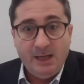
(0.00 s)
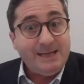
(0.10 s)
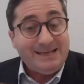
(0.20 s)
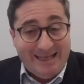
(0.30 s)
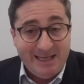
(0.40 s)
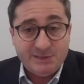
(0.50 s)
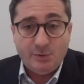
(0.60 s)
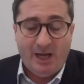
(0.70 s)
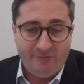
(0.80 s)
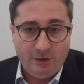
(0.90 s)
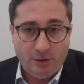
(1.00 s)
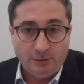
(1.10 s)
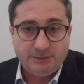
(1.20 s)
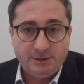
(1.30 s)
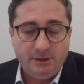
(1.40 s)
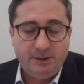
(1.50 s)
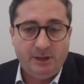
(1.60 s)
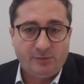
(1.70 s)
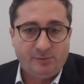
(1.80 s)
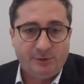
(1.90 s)
In case you haven't got
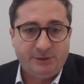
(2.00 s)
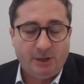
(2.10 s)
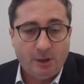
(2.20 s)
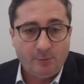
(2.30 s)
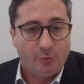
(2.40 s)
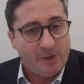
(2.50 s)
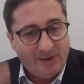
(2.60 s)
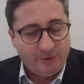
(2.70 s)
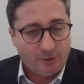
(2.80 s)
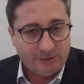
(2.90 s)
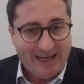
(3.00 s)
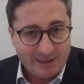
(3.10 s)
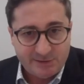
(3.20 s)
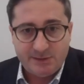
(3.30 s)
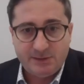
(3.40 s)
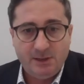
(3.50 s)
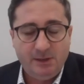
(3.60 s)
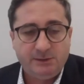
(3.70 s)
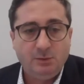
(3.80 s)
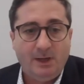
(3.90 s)
a robotic arm or you haven't got access
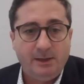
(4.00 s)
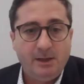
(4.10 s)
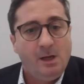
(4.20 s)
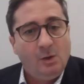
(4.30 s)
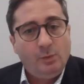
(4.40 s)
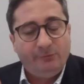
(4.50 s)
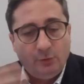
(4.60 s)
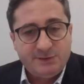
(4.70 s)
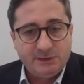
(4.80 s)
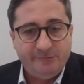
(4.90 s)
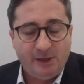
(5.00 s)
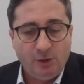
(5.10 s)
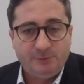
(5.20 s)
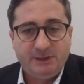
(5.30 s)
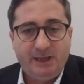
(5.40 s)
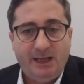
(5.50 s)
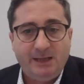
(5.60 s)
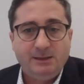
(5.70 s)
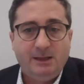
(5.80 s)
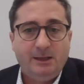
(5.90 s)
to one, we've also developed
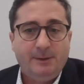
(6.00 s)
a